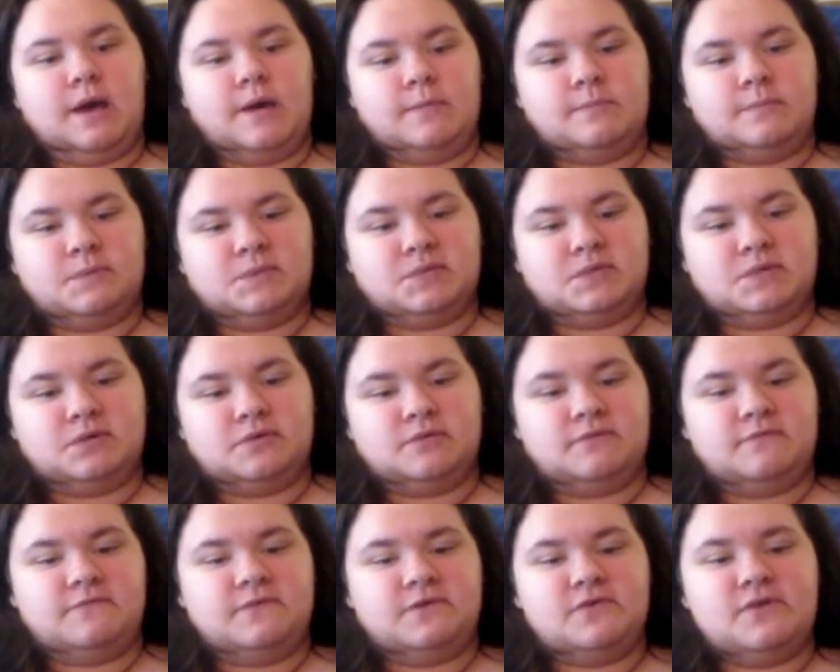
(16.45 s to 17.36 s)
So
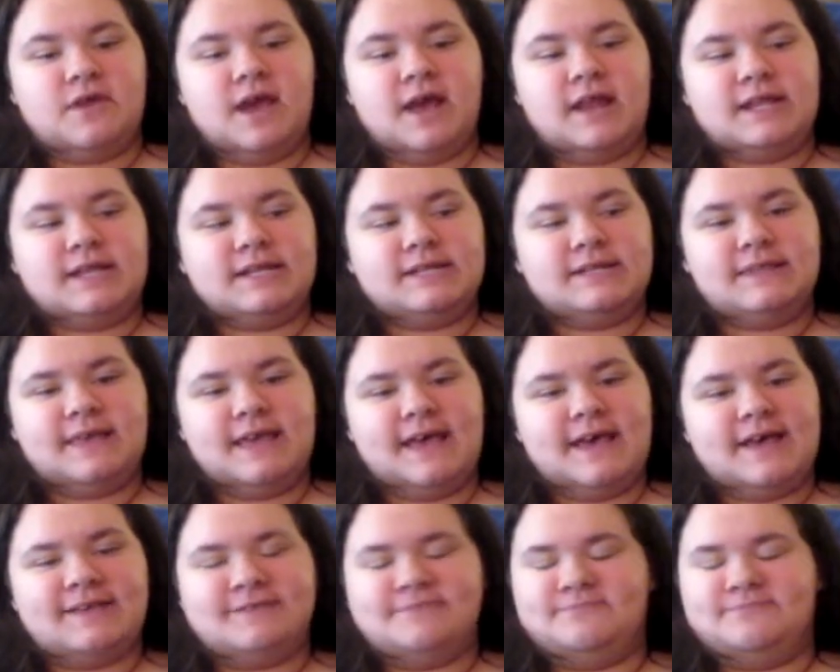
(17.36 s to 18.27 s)
if you're not into
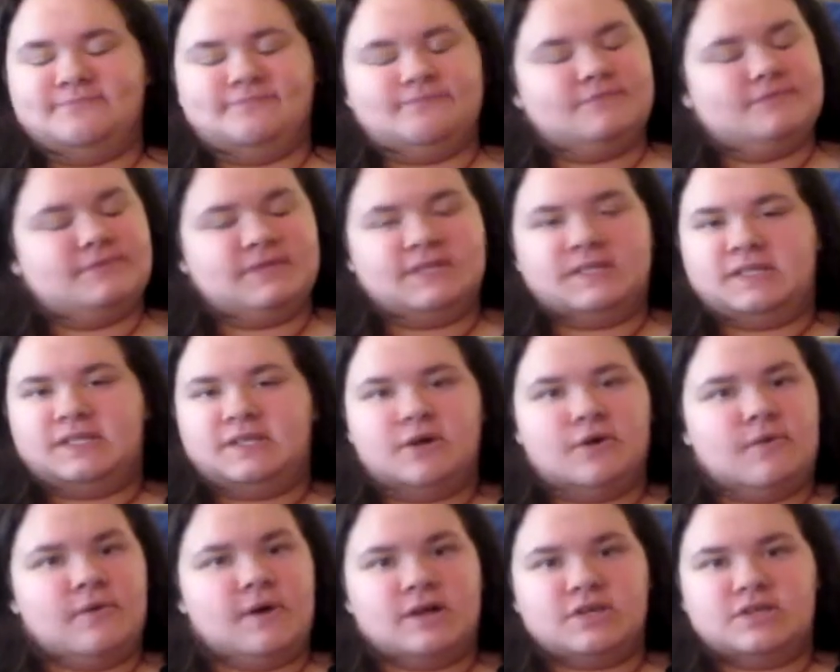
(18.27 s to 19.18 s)
that,
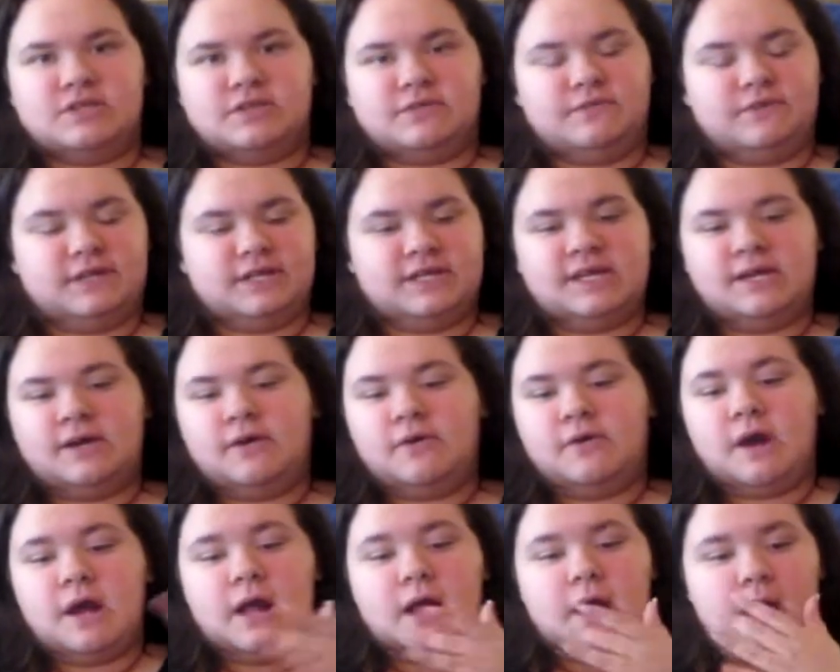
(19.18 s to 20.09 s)
don't watch the
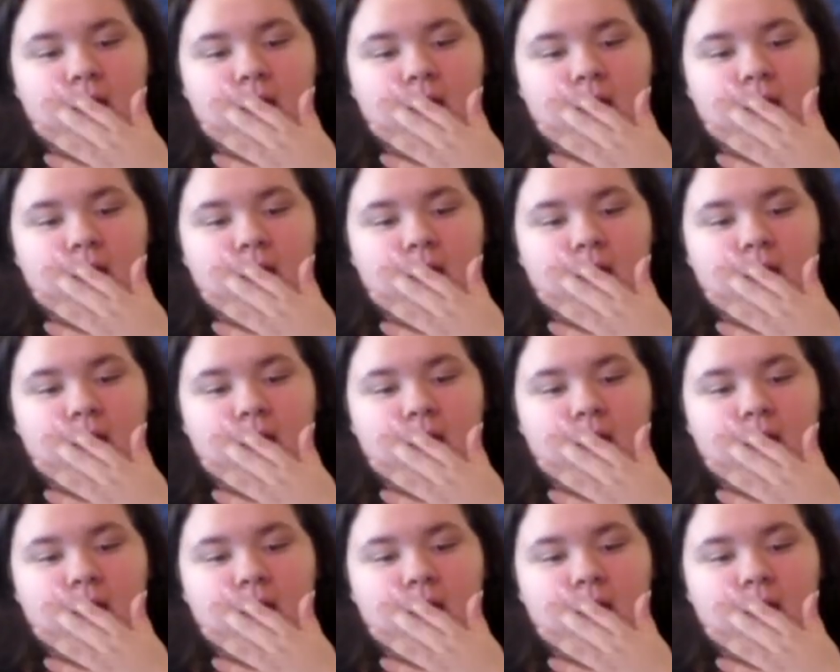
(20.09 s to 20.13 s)
video.